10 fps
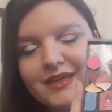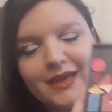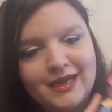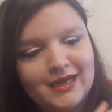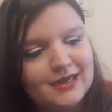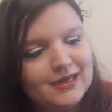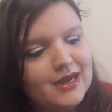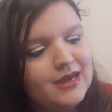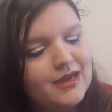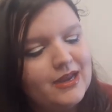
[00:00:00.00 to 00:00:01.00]

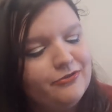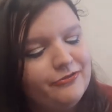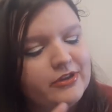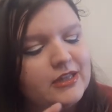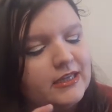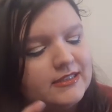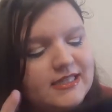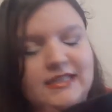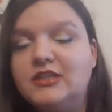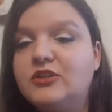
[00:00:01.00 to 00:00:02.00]
I don't feel like
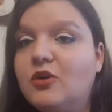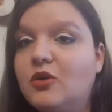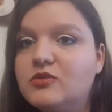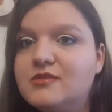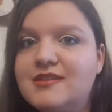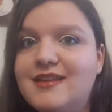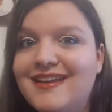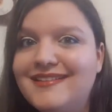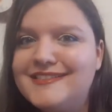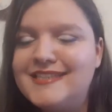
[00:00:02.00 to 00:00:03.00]
setting goals
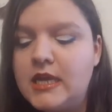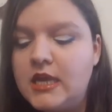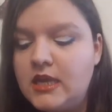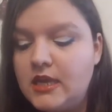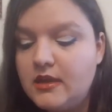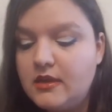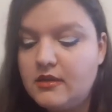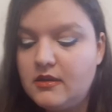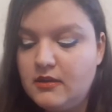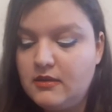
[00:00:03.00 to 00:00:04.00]
yet,
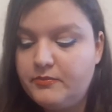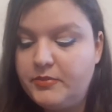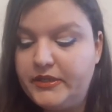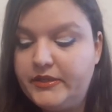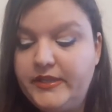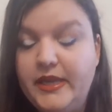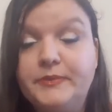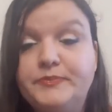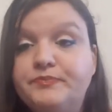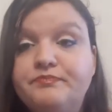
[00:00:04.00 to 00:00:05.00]
but yeah,
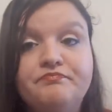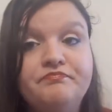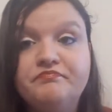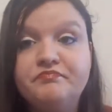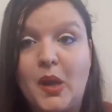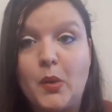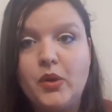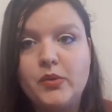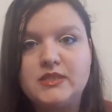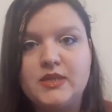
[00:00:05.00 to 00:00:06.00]
we
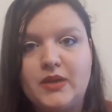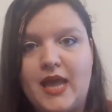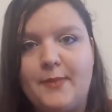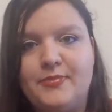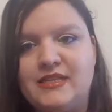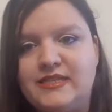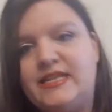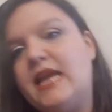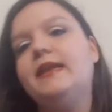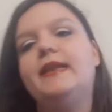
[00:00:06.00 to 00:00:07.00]
will see what
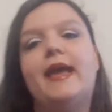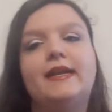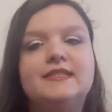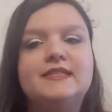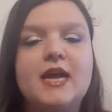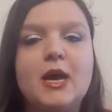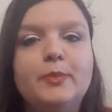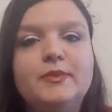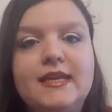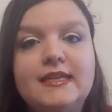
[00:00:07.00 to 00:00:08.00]
happens next
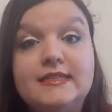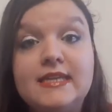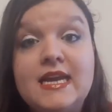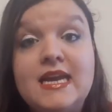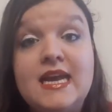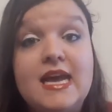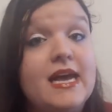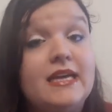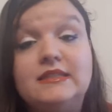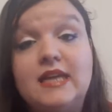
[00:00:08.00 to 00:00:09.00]
update,
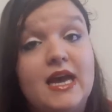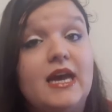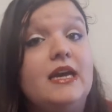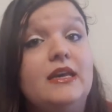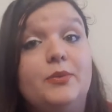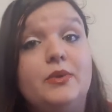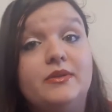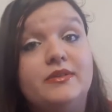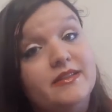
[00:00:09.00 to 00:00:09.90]
and I will